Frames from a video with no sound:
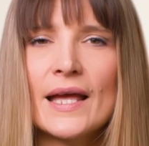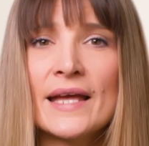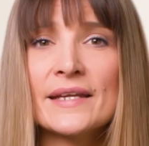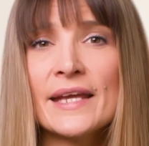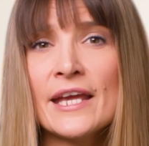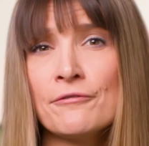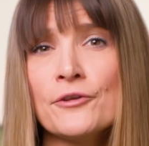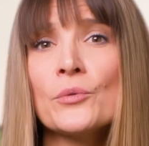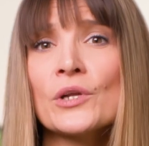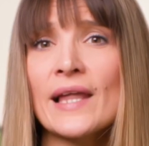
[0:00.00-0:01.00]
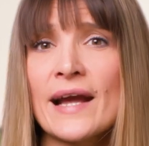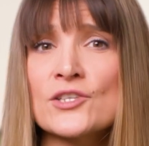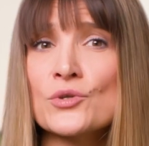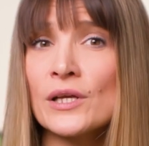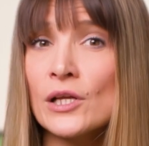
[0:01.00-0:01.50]
And if you would like
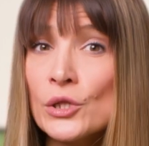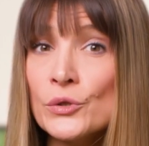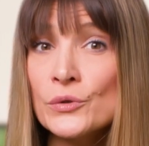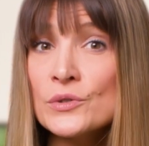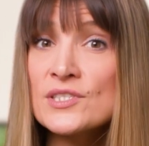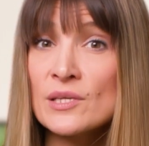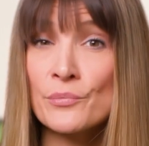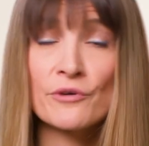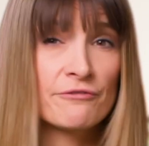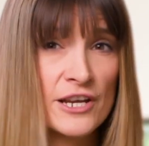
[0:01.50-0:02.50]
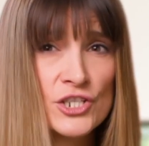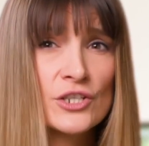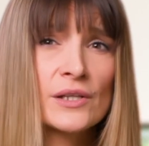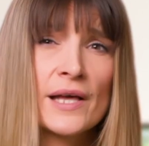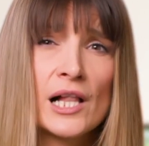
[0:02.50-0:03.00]
to include some
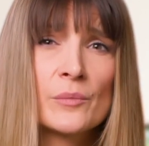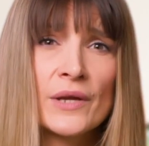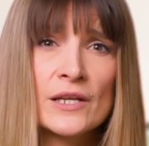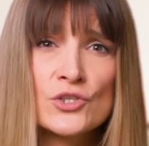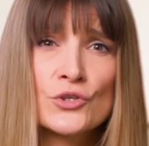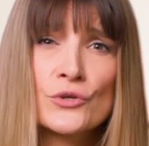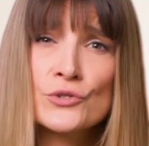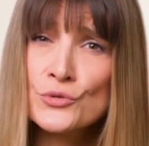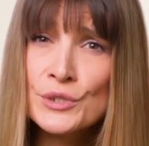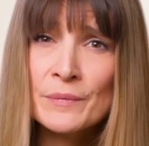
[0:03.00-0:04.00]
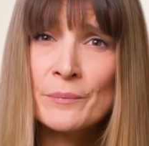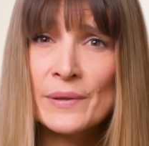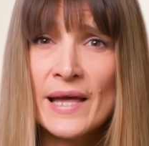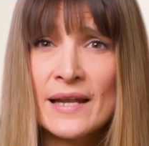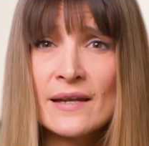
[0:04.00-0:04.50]
professional help into your treatment
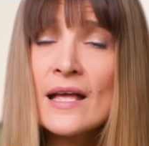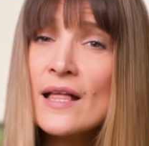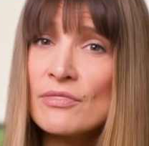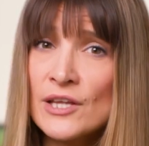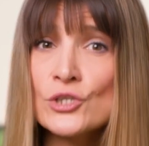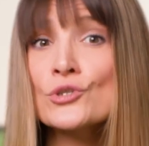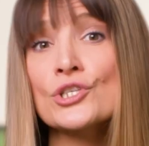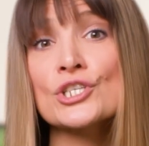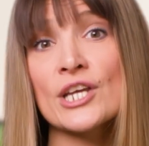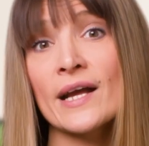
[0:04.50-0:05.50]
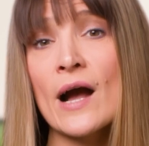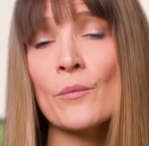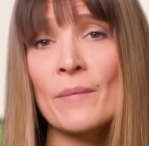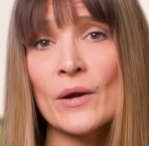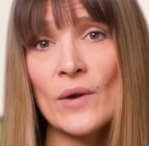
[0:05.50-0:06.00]
plan, then you should check
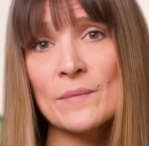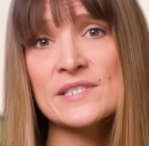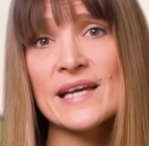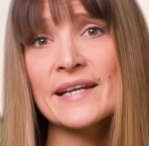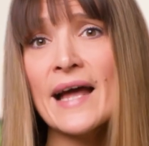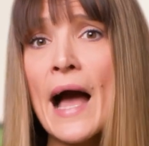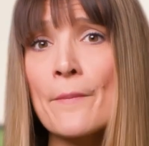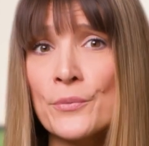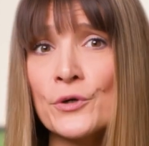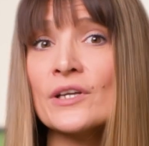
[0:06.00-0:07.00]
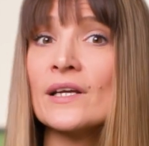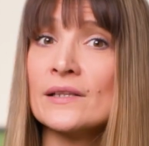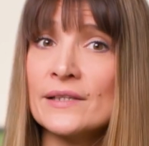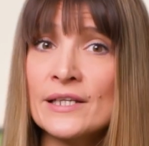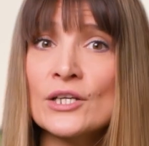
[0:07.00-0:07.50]
out my website. I put a
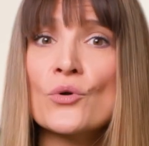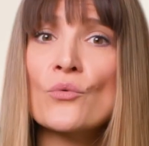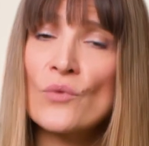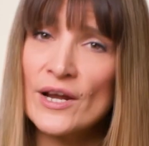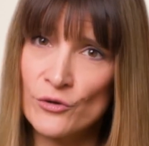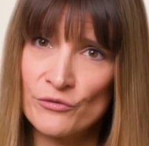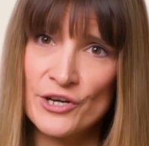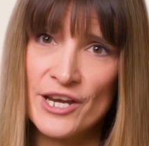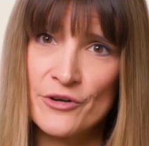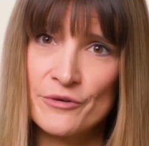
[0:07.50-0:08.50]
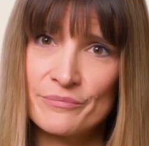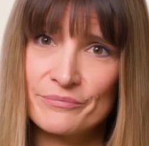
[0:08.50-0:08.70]
link right over here.